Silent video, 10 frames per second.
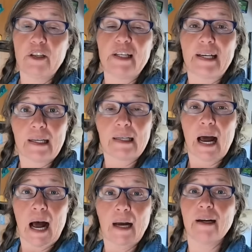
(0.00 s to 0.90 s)
You get a
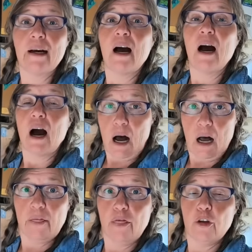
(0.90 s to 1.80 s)
knock
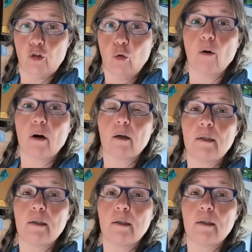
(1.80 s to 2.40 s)
on the door.